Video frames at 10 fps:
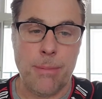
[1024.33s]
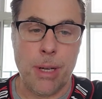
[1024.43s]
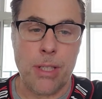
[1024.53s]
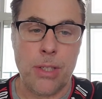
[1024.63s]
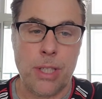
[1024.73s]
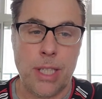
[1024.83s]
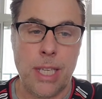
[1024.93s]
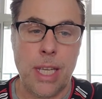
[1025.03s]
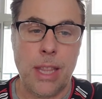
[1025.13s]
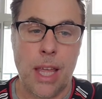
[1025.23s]
the muscles, the
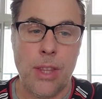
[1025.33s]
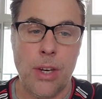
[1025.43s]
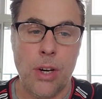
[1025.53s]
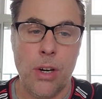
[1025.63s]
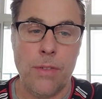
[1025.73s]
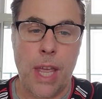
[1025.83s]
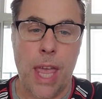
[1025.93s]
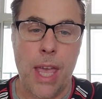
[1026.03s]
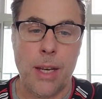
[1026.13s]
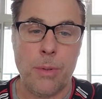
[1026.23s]
teeth, and the nerves,
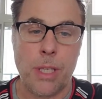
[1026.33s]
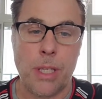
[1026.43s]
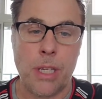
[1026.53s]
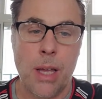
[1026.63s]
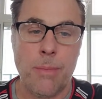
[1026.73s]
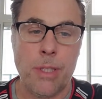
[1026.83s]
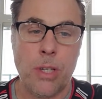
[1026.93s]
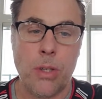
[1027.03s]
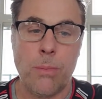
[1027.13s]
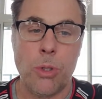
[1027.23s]
and was at the time
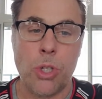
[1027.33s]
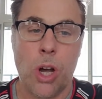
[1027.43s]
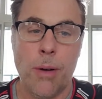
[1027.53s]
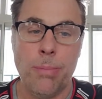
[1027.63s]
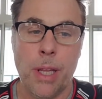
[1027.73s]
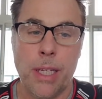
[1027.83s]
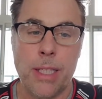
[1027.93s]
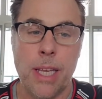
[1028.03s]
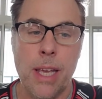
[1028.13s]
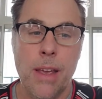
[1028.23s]
considered the most complex
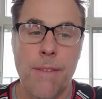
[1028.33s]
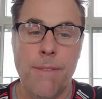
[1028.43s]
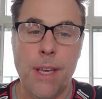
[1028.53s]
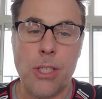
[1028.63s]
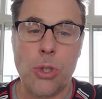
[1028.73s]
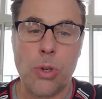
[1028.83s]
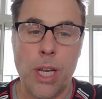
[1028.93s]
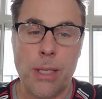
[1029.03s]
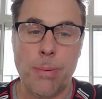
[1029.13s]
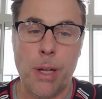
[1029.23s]
face
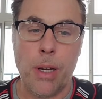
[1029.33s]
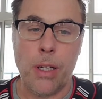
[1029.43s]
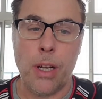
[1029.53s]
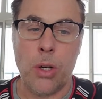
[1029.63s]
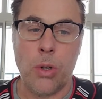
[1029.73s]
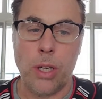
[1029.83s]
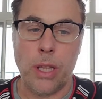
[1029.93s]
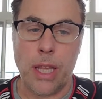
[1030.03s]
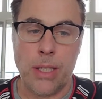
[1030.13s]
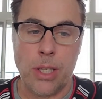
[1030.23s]
transplant, according to
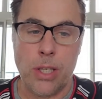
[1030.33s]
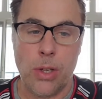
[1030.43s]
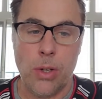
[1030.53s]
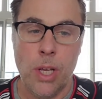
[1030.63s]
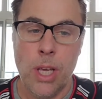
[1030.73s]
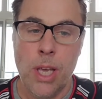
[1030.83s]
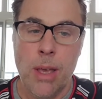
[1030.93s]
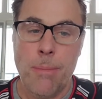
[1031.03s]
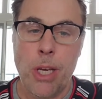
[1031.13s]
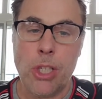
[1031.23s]
the Institute.
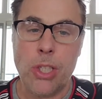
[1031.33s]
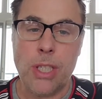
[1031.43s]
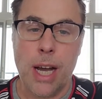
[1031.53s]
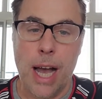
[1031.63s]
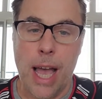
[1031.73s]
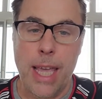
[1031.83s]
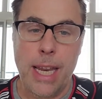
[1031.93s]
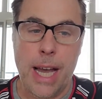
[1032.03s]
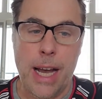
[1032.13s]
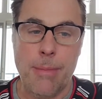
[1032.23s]
Patient died
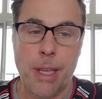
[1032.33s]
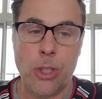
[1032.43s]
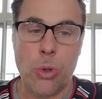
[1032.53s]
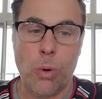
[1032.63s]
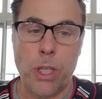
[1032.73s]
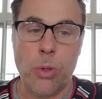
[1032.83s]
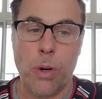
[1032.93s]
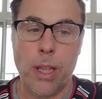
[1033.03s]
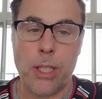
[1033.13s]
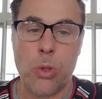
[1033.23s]
in 2020,
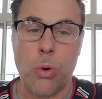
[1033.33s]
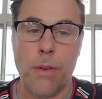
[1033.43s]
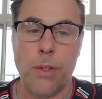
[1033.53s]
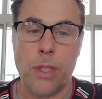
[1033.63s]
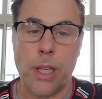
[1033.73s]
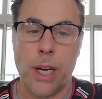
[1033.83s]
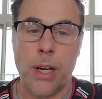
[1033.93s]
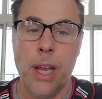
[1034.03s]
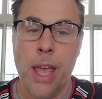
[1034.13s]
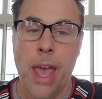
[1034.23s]
that's 12 years
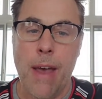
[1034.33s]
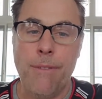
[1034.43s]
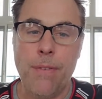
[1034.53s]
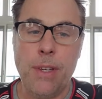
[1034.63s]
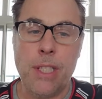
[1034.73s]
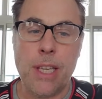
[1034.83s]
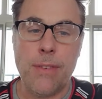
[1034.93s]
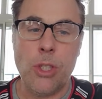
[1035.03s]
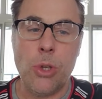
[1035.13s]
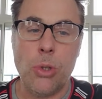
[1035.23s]
later, at 57
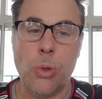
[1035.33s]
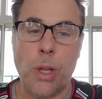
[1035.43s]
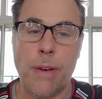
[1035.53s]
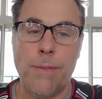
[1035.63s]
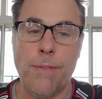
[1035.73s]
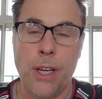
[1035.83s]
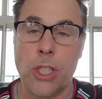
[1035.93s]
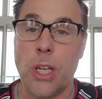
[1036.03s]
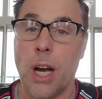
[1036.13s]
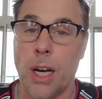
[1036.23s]
due to an
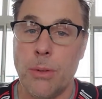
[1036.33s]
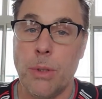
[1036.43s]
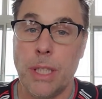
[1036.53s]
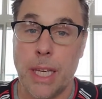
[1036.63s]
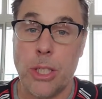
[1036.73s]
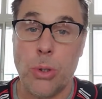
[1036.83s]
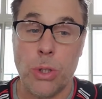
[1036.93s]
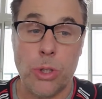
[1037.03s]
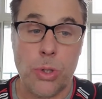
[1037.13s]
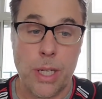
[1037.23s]
infection unrelated to her
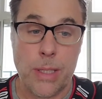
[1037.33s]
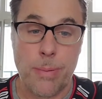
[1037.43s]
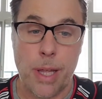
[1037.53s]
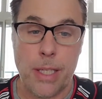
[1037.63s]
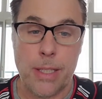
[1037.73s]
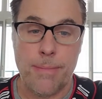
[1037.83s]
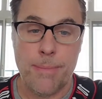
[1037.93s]
transplant.